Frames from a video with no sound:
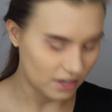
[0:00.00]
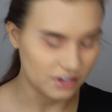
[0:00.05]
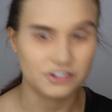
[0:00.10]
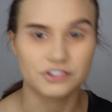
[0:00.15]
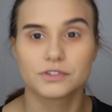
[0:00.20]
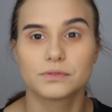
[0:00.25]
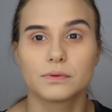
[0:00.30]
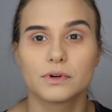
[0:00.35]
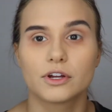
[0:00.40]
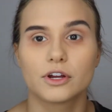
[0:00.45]
I
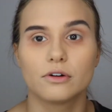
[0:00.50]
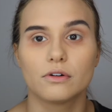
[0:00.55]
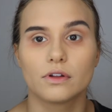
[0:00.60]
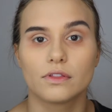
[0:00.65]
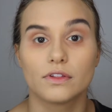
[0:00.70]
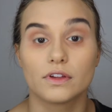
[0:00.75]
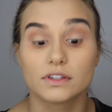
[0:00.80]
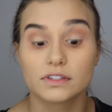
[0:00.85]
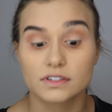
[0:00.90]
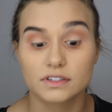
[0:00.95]
just wanna go
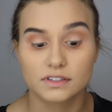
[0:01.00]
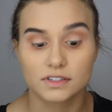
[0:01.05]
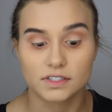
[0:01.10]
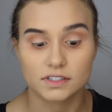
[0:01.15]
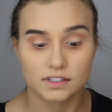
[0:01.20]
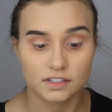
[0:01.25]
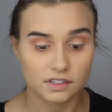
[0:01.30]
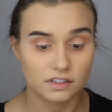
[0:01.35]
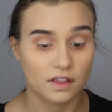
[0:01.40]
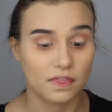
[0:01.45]
with this,
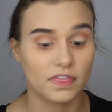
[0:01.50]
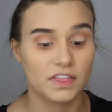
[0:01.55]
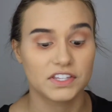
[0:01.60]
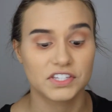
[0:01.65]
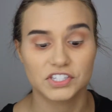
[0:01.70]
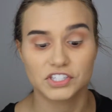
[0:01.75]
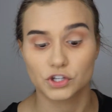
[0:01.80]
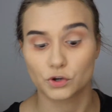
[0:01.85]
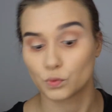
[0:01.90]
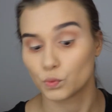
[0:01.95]
because
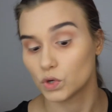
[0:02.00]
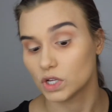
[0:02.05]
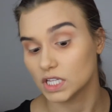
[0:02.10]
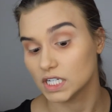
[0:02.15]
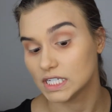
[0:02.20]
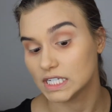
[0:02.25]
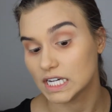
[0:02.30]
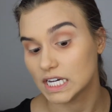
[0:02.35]
this is a really